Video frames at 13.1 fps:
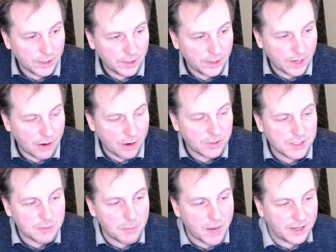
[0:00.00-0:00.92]
Now
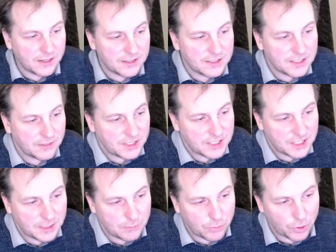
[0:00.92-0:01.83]
it's minus
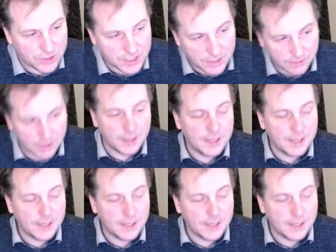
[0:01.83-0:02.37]
17.7.